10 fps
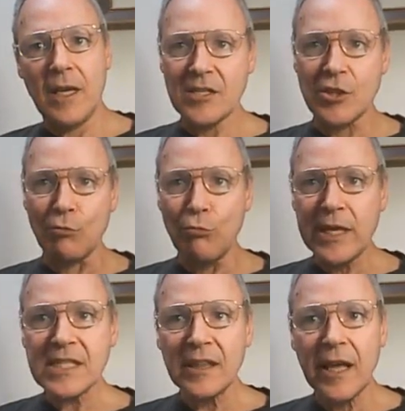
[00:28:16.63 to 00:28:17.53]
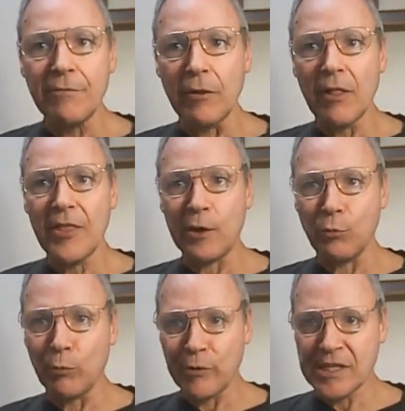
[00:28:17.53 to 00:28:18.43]
It is the risk level
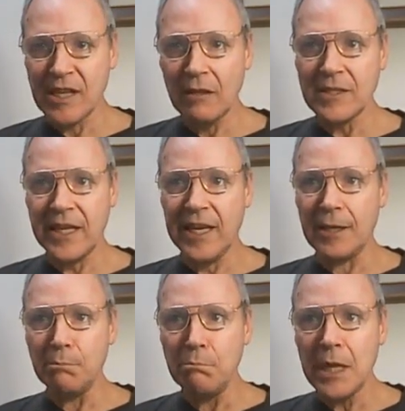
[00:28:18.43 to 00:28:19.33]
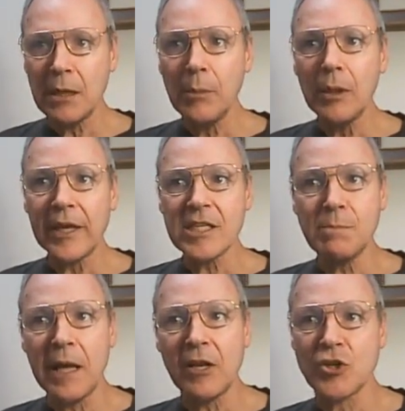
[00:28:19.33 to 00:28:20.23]
that will result in minimal
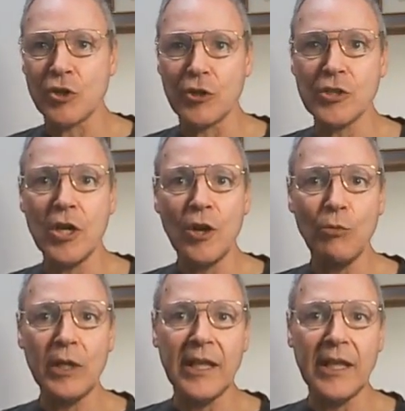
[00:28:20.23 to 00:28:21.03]
expenditures